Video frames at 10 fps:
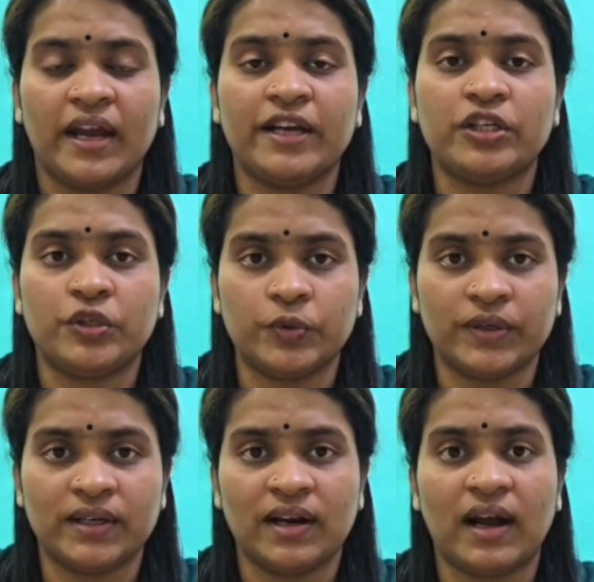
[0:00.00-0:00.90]
and
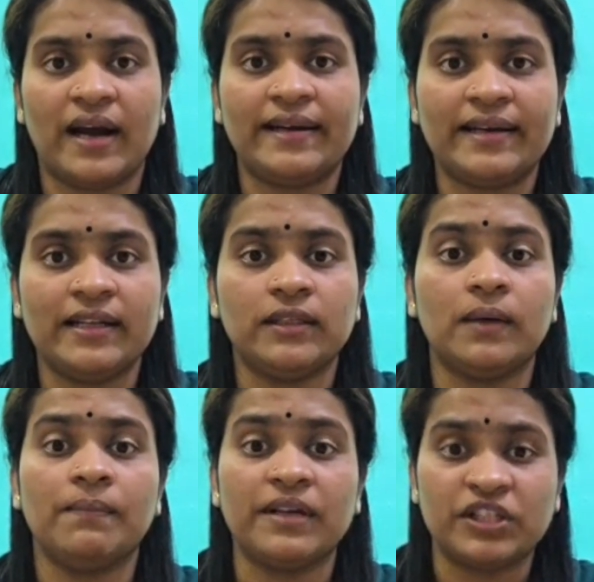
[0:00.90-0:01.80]
sugar until
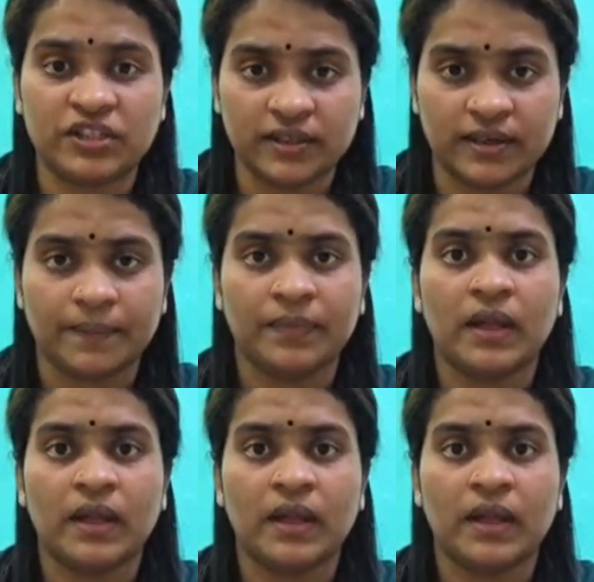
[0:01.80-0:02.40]
the mixture